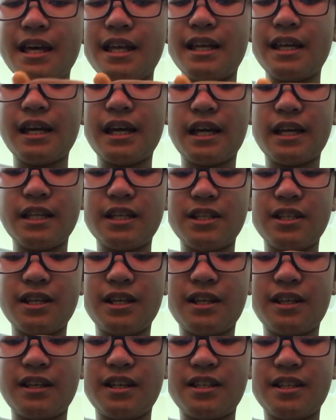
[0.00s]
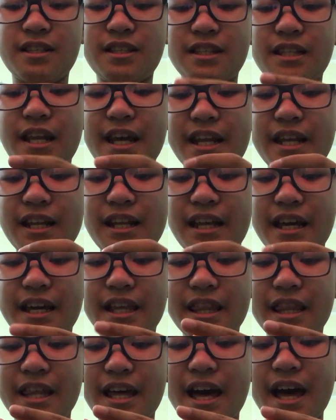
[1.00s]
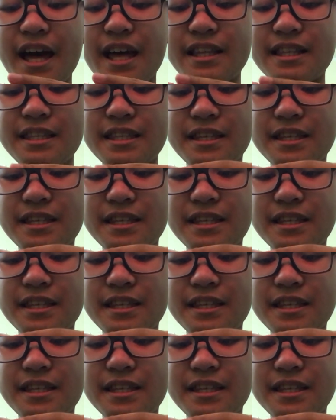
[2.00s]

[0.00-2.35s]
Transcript: Yeah, just slide it like that.